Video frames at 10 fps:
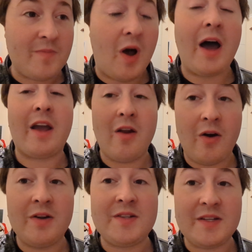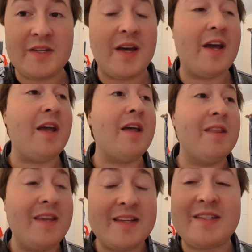I can honestly say
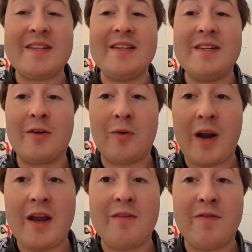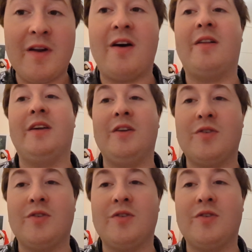this is a great finale